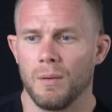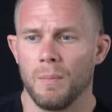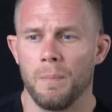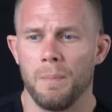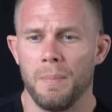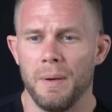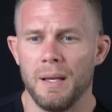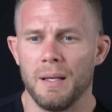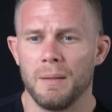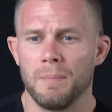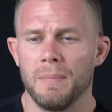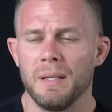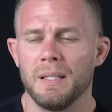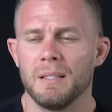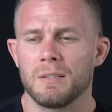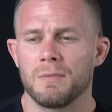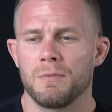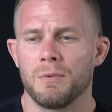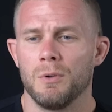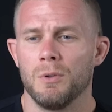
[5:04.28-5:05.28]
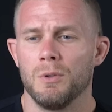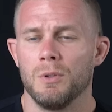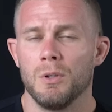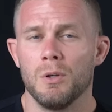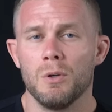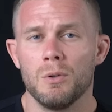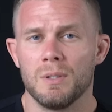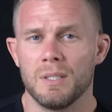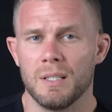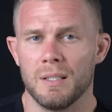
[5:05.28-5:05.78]
that Beard Meats Food
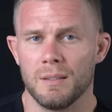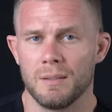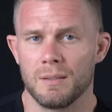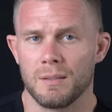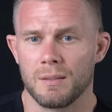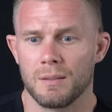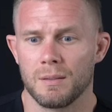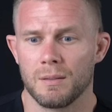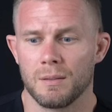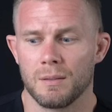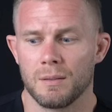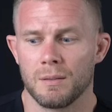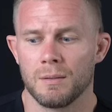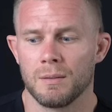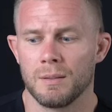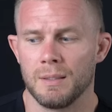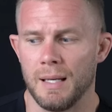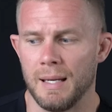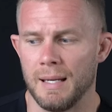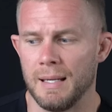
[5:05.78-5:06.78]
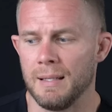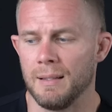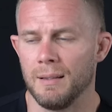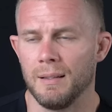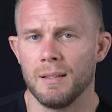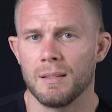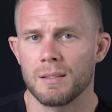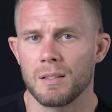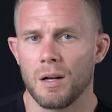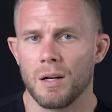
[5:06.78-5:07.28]
uses to eat these